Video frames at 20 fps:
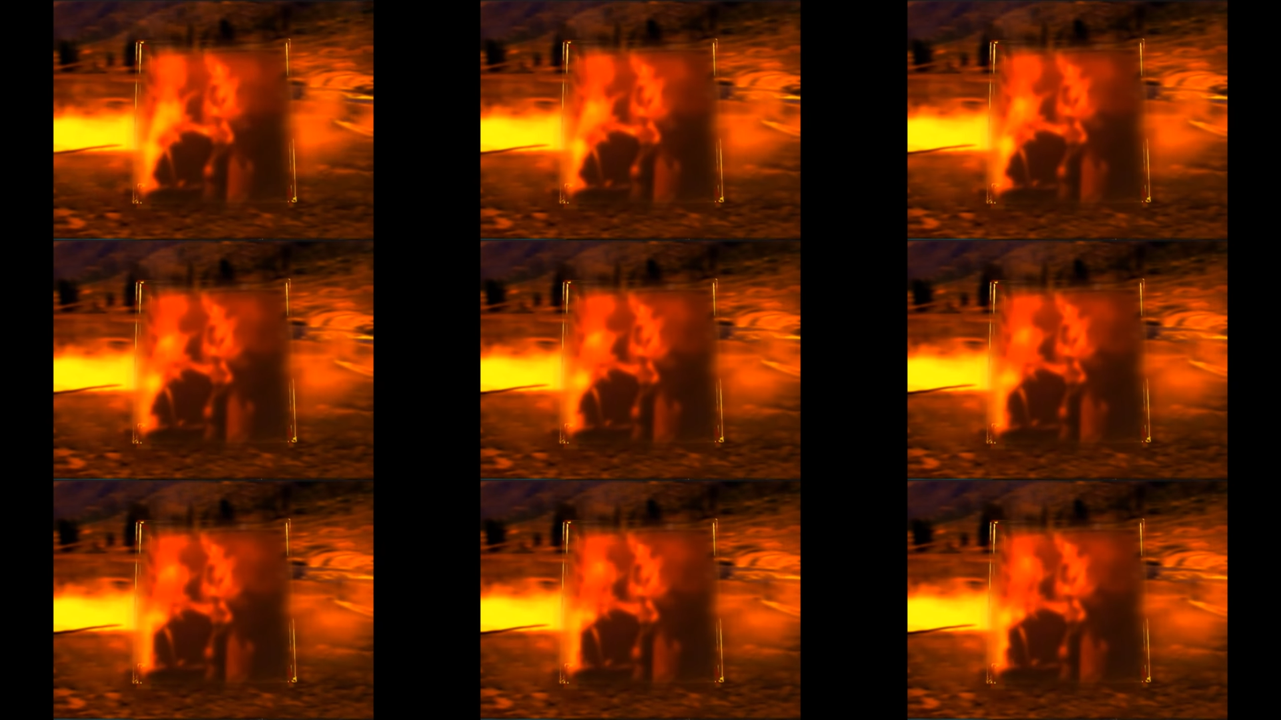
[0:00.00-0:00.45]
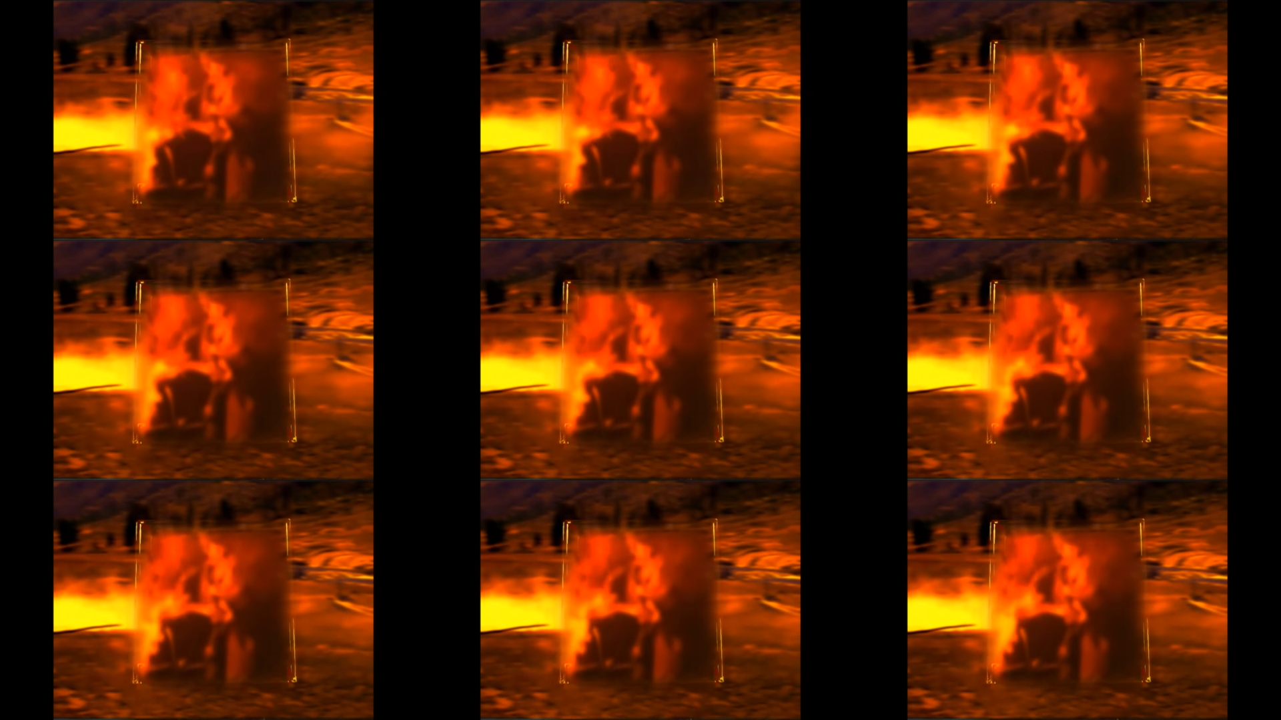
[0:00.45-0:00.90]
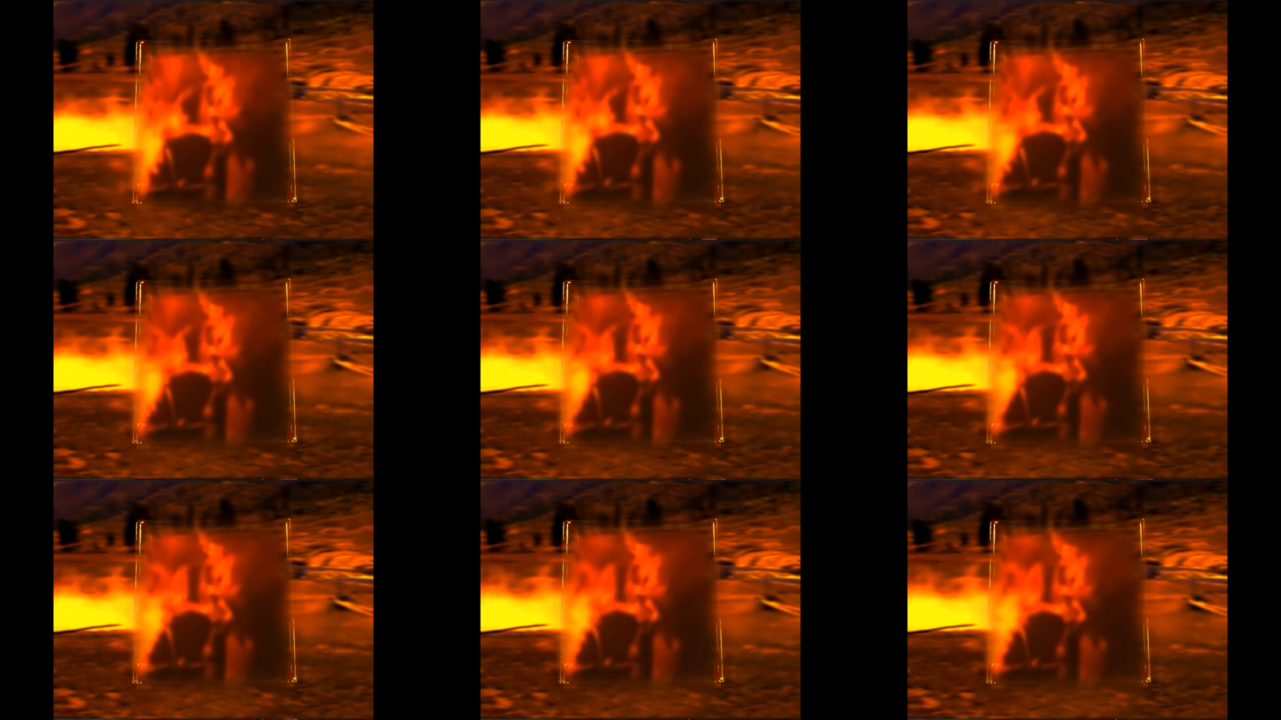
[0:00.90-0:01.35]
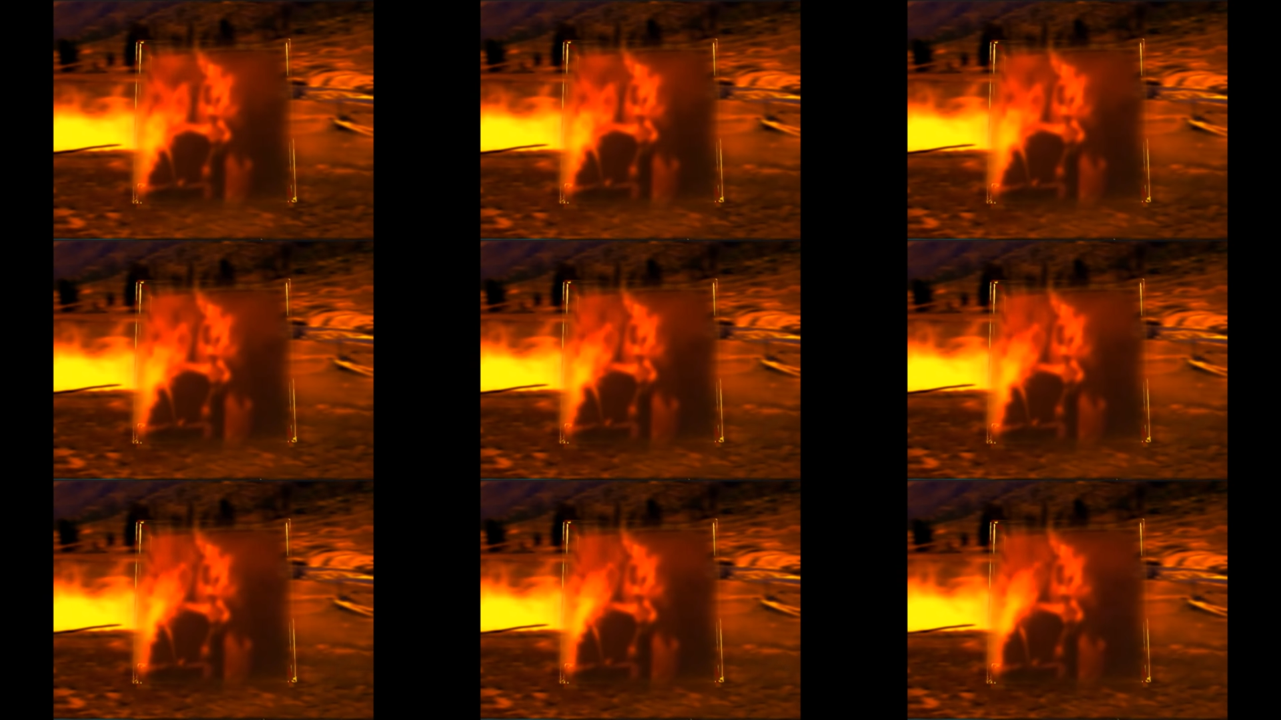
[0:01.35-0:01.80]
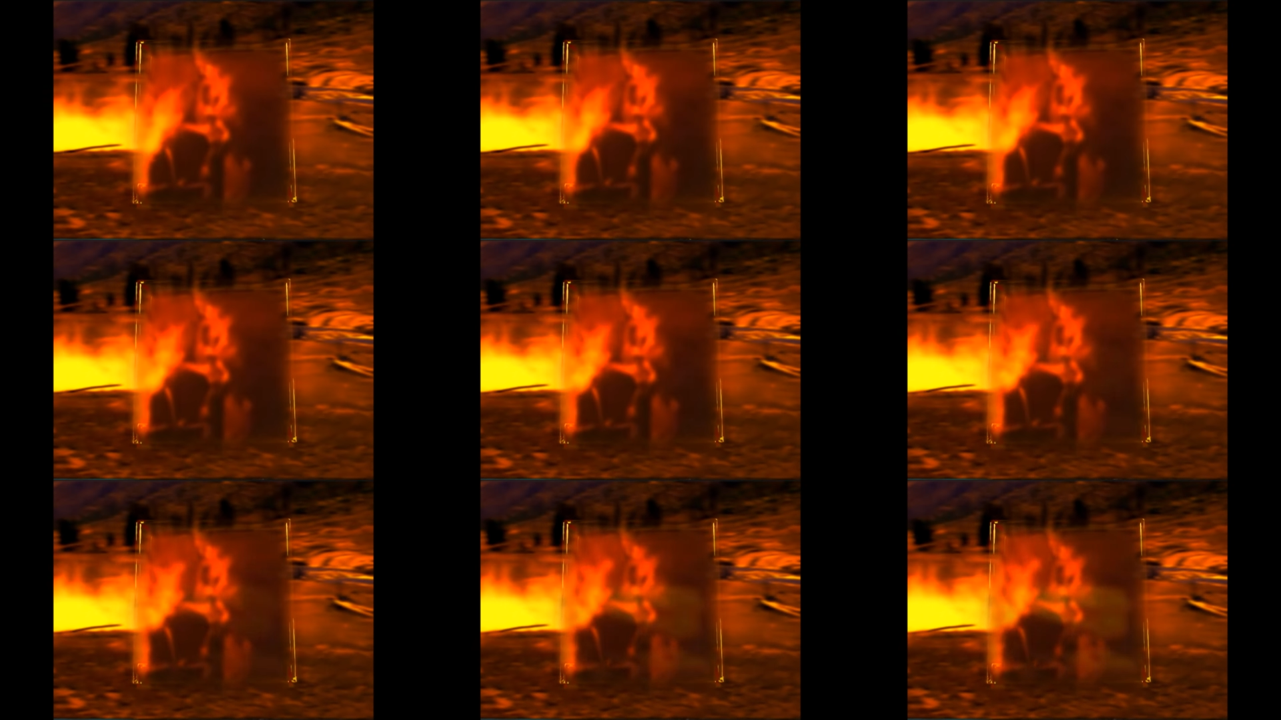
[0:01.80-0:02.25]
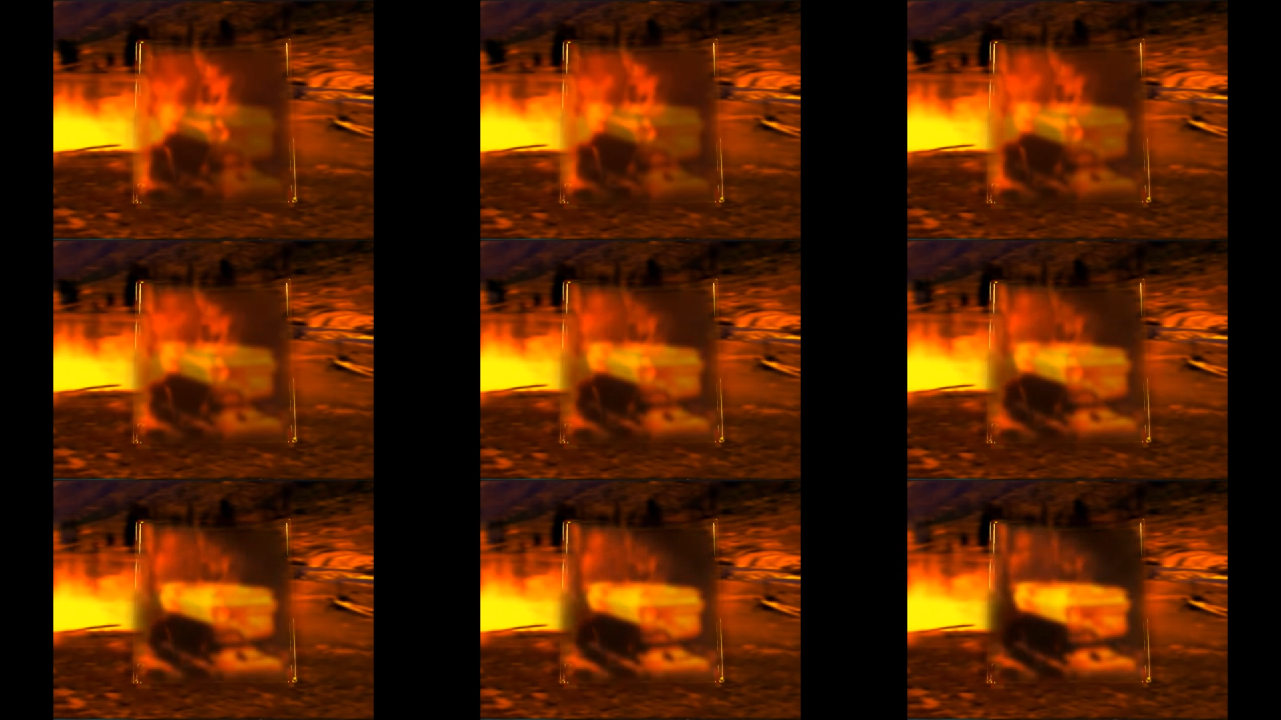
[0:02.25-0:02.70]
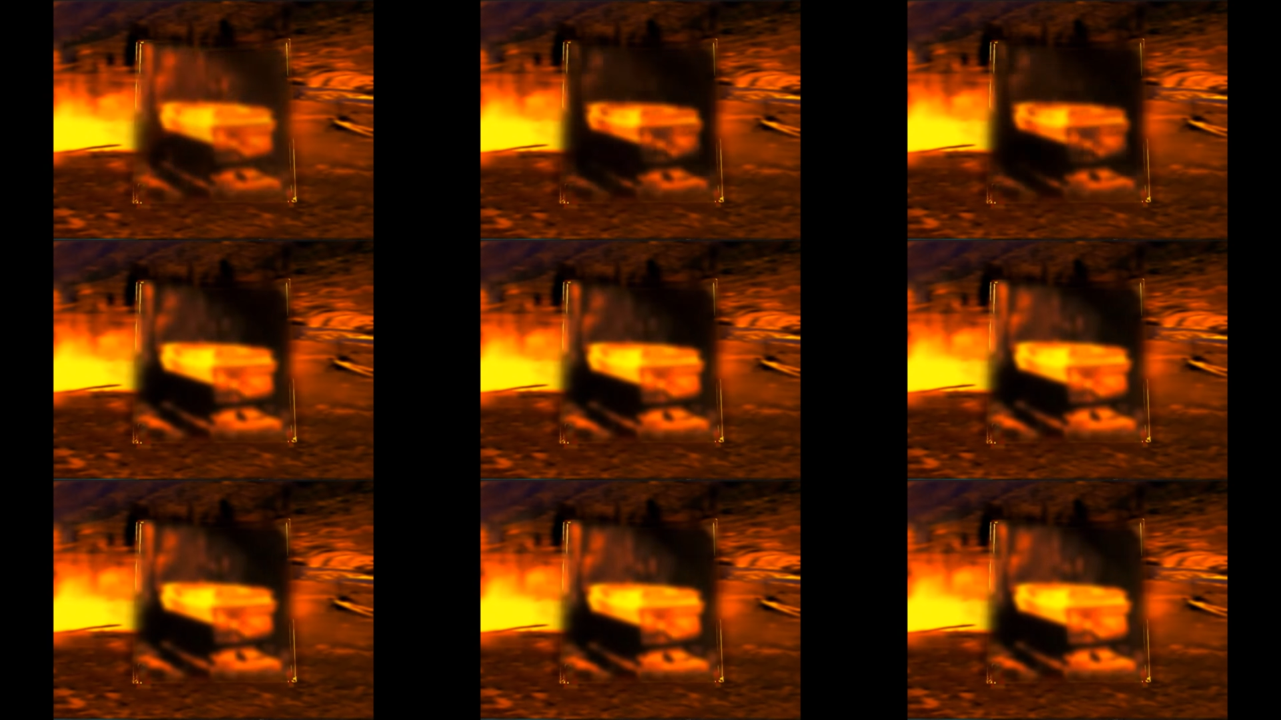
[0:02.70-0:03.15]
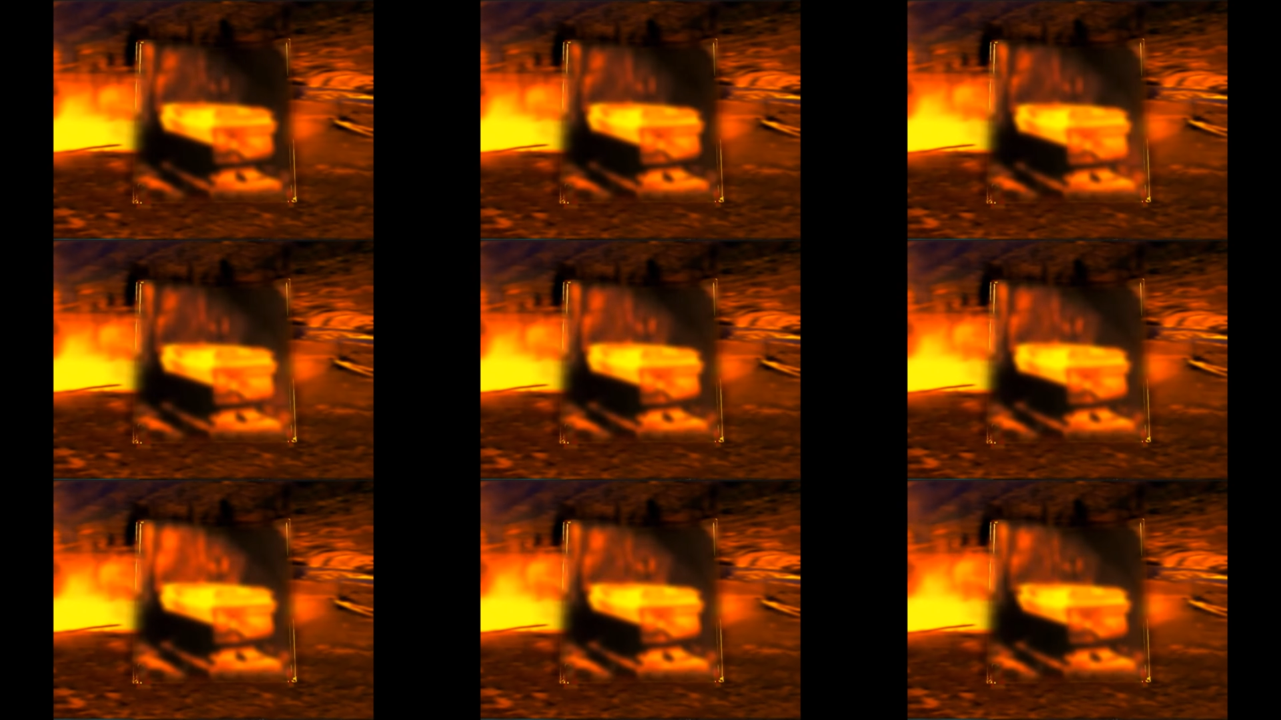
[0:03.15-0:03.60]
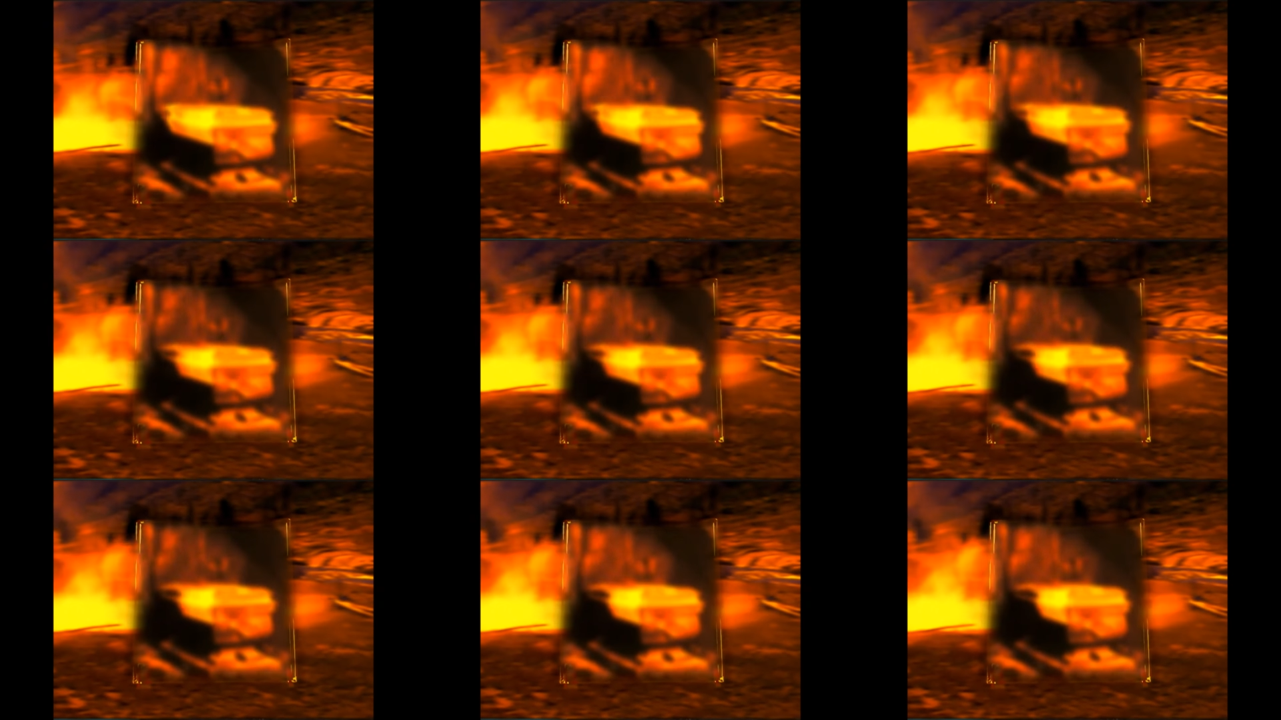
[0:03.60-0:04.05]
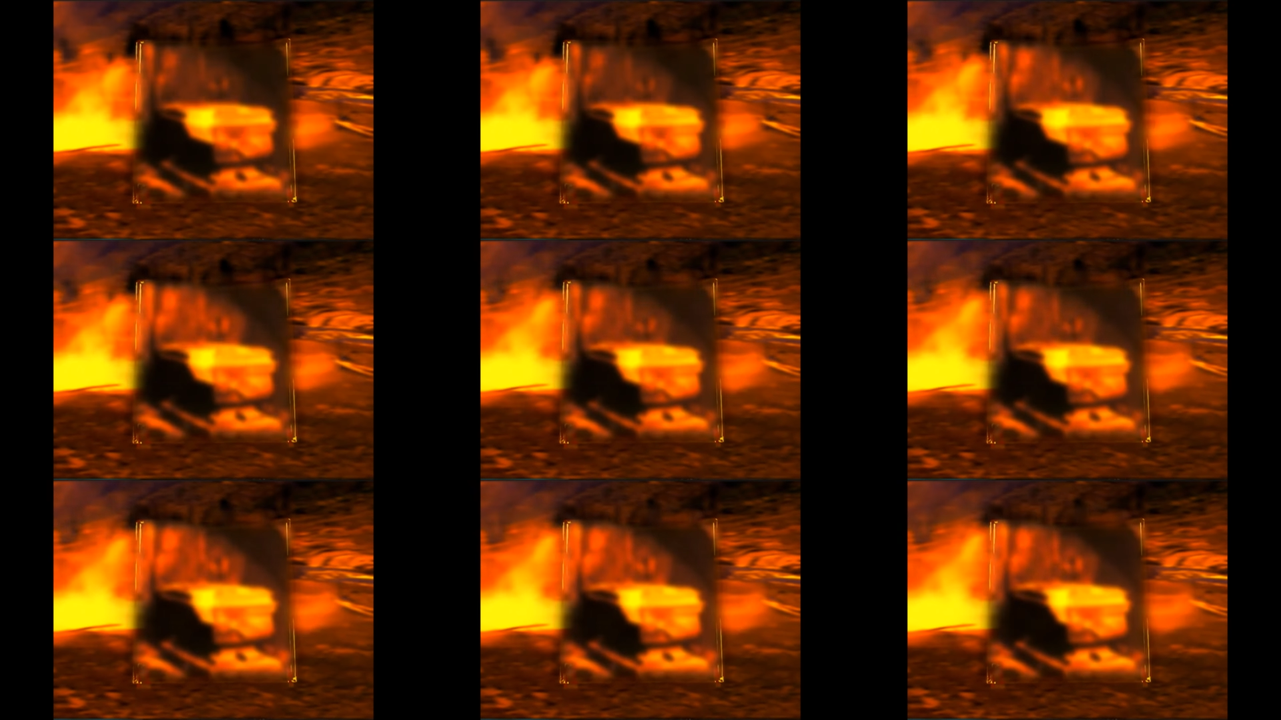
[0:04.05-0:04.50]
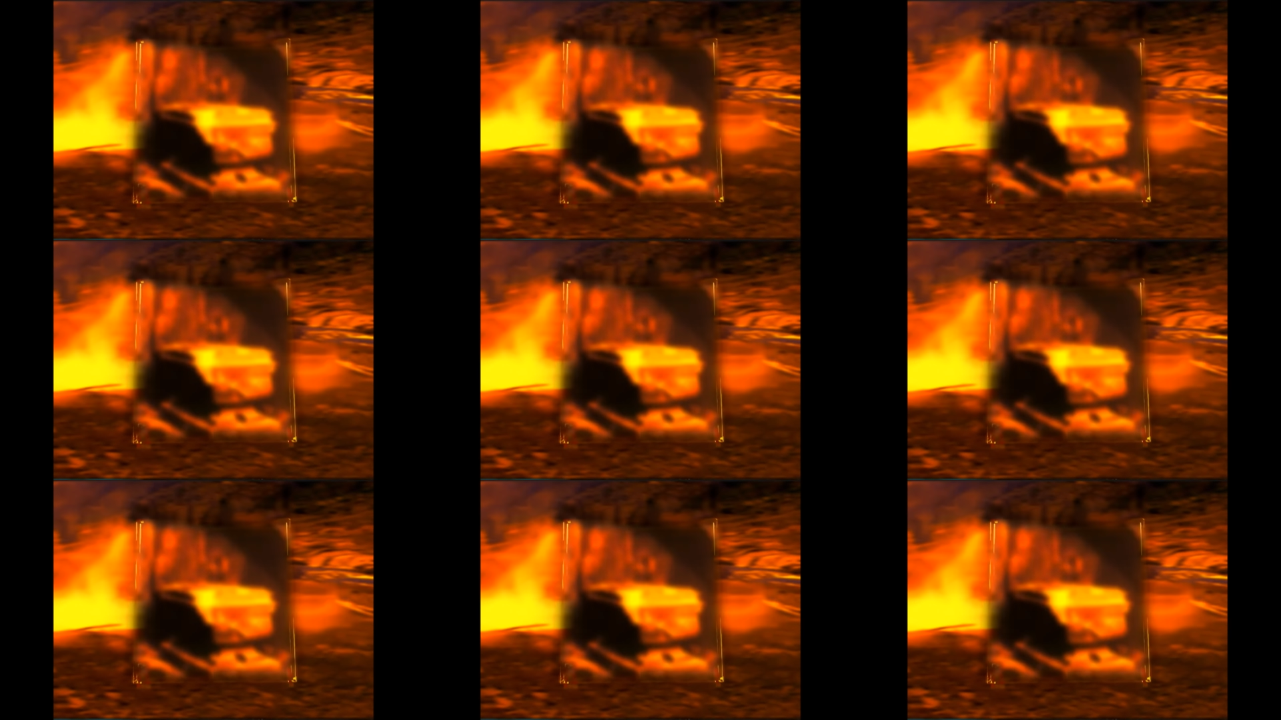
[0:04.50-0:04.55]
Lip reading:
(no speaker visible)